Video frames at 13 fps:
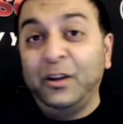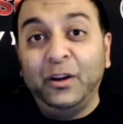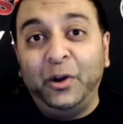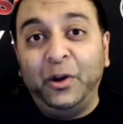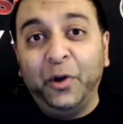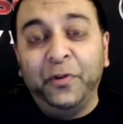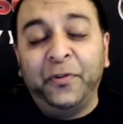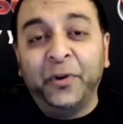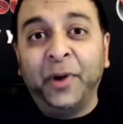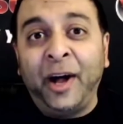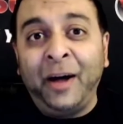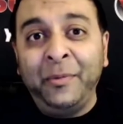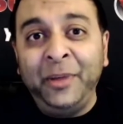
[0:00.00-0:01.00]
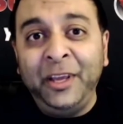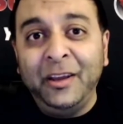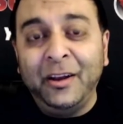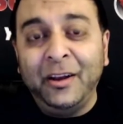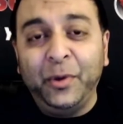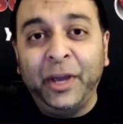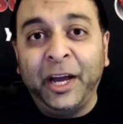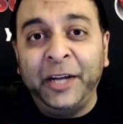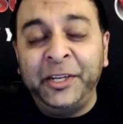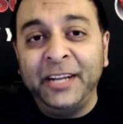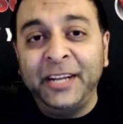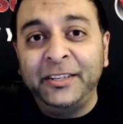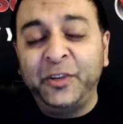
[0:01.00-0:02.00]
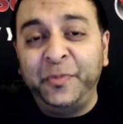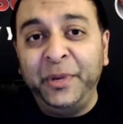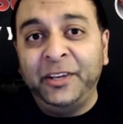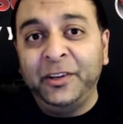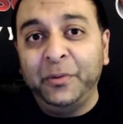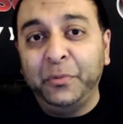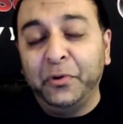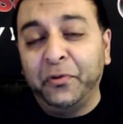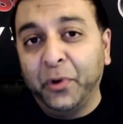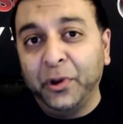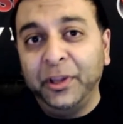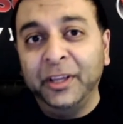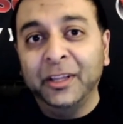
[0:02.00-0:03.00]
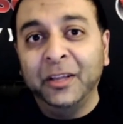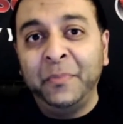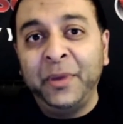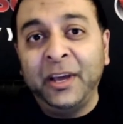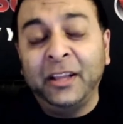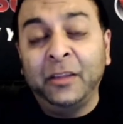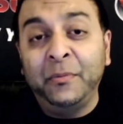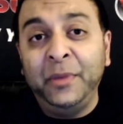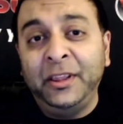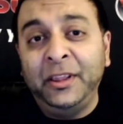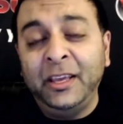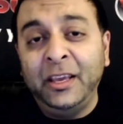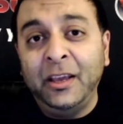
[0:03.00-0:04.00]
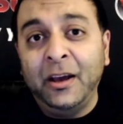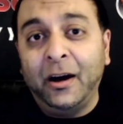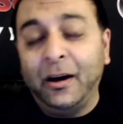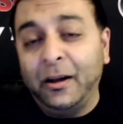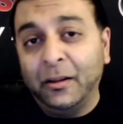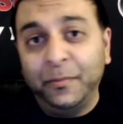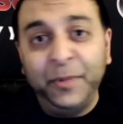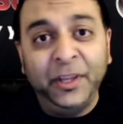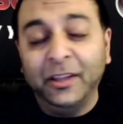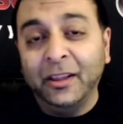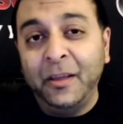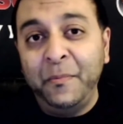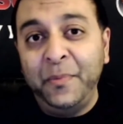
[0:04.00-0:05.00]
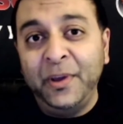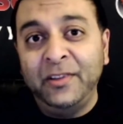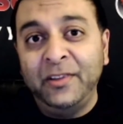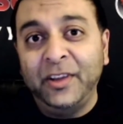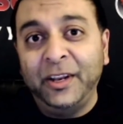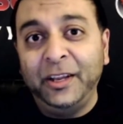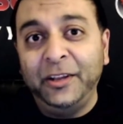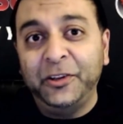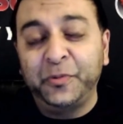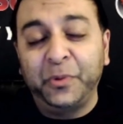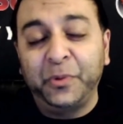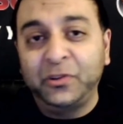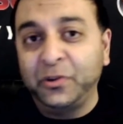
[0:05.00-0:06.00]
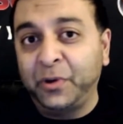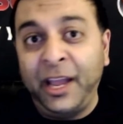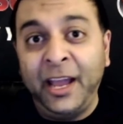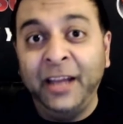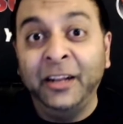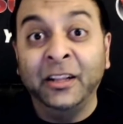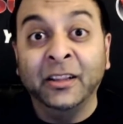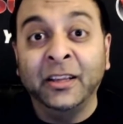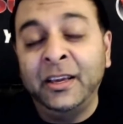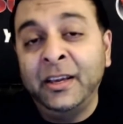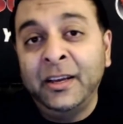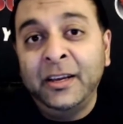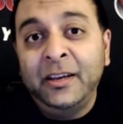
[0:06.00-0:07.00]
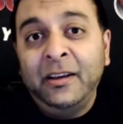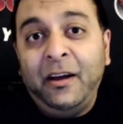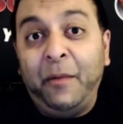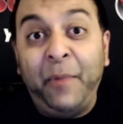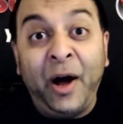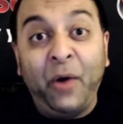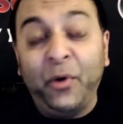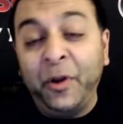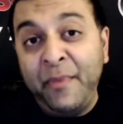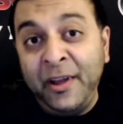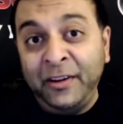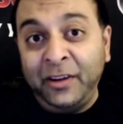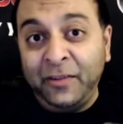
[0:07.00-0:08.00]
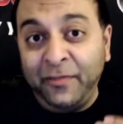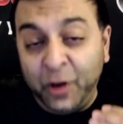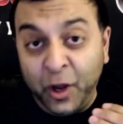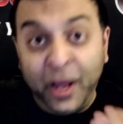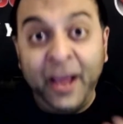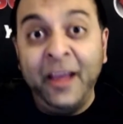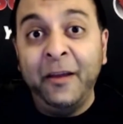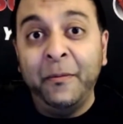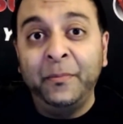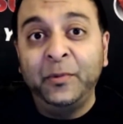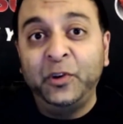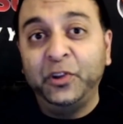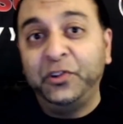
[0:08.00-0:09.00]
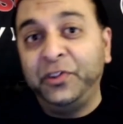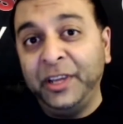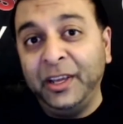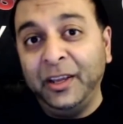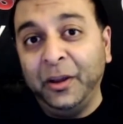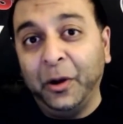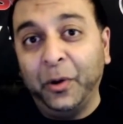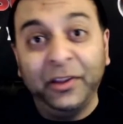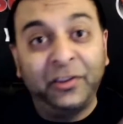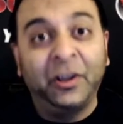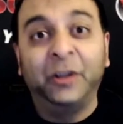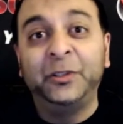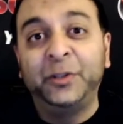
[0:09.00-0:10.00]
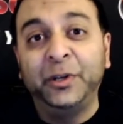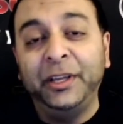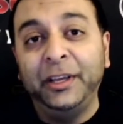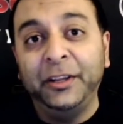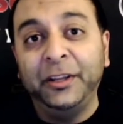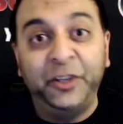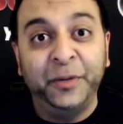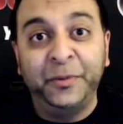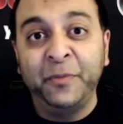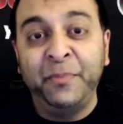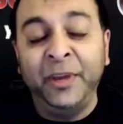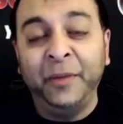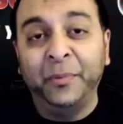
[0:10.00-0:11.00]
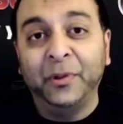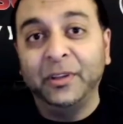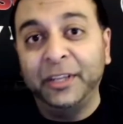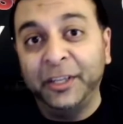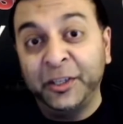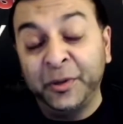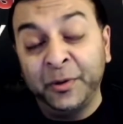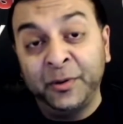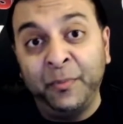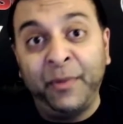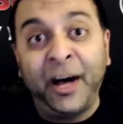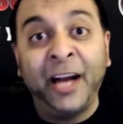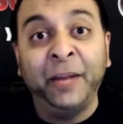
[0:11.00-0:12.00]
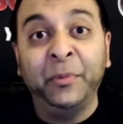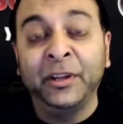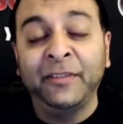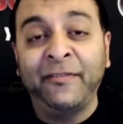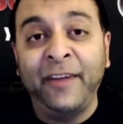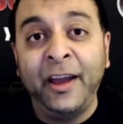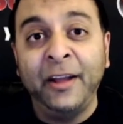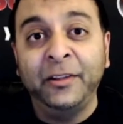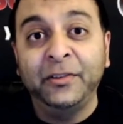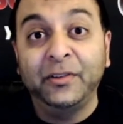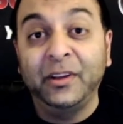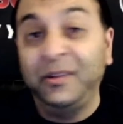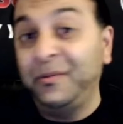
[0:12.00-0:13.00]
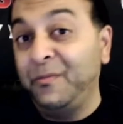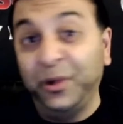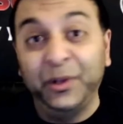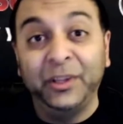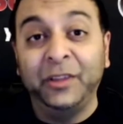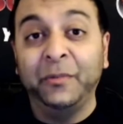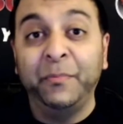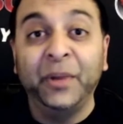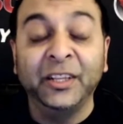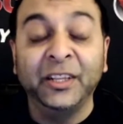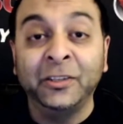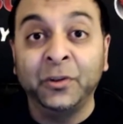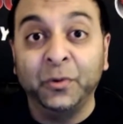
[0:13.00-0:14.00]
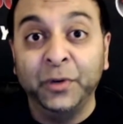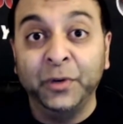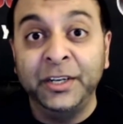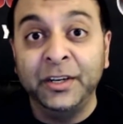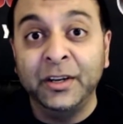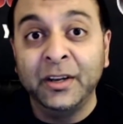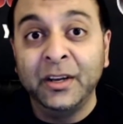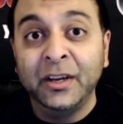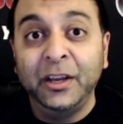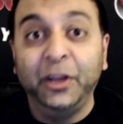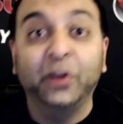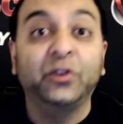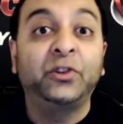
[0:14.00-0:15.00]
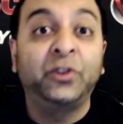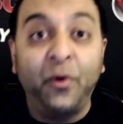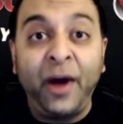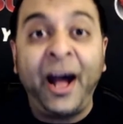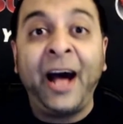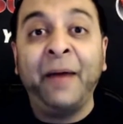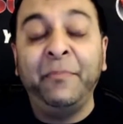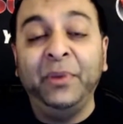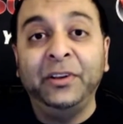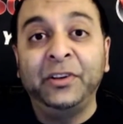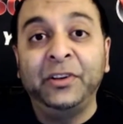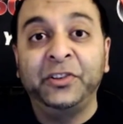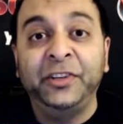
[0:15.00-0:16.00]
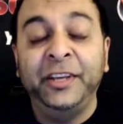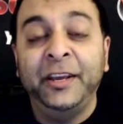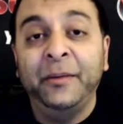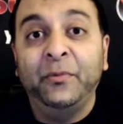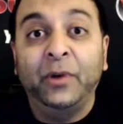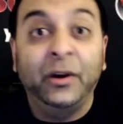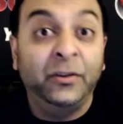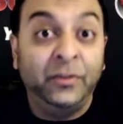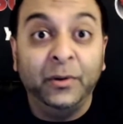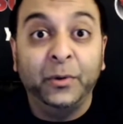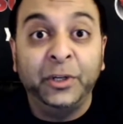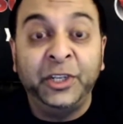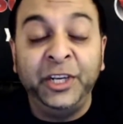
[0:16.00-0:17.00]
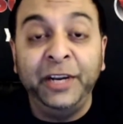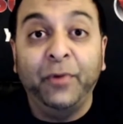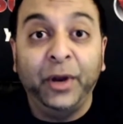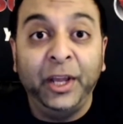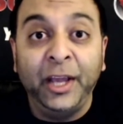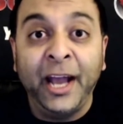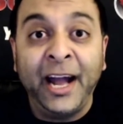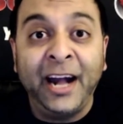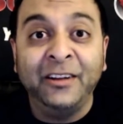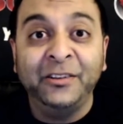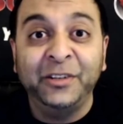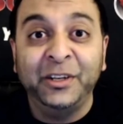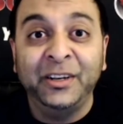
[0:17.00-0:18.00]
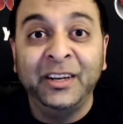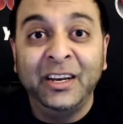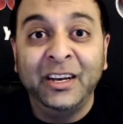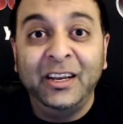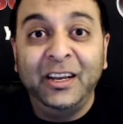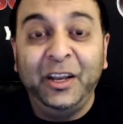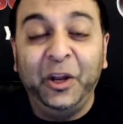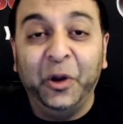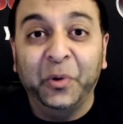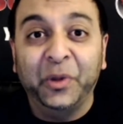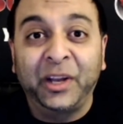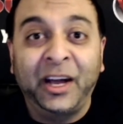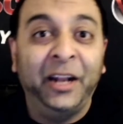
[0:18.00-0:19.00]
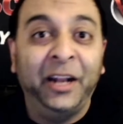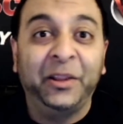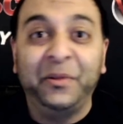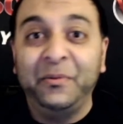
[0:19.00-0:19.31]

Good for Ramy. We got a chance to speak to him before the Olympia at the Meet the Olympians, and he just spoke so candidly about what it meant to him to see, you know, his country, the Egyptian people, the Egyptian bodybuilding fans, and really the Middle Eastern region, you know, so happy to see him, you know, achieve what he has, and, you know, the kind of,